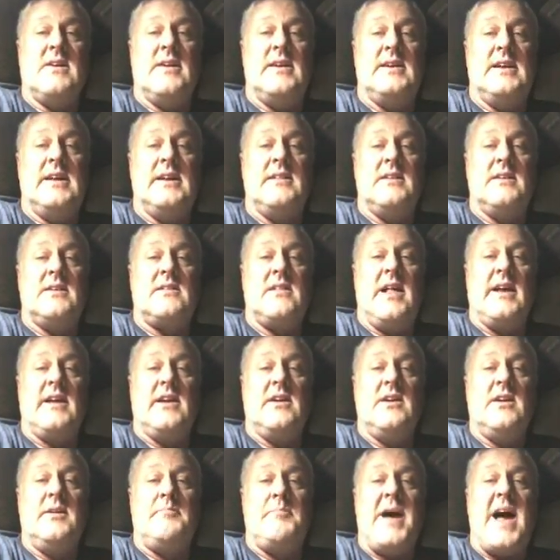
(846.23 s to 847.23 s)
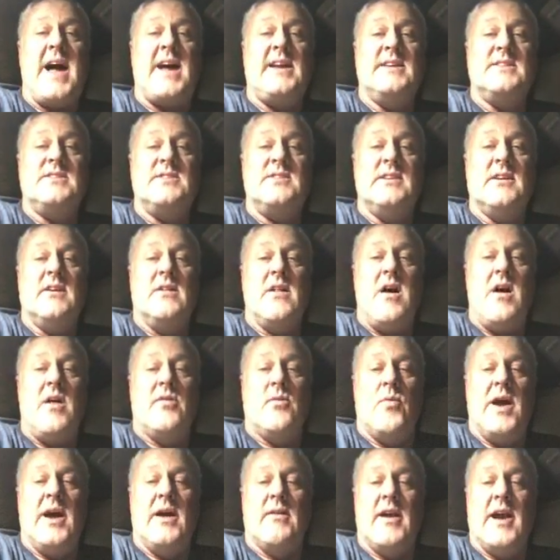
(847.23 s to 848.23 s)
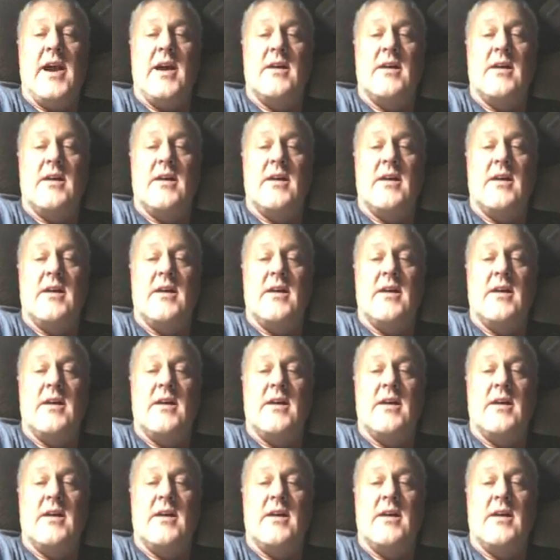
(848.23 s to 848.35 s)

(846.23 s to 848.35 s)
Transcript: And I'm pleased that